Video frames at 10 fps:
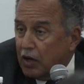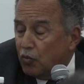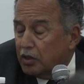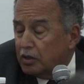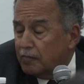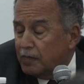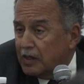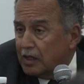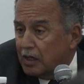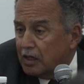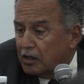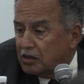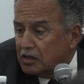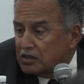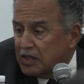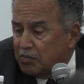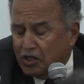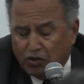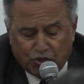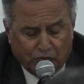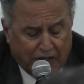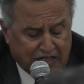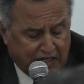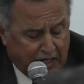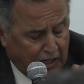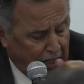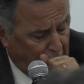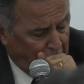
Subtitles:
I would simply conclude by saying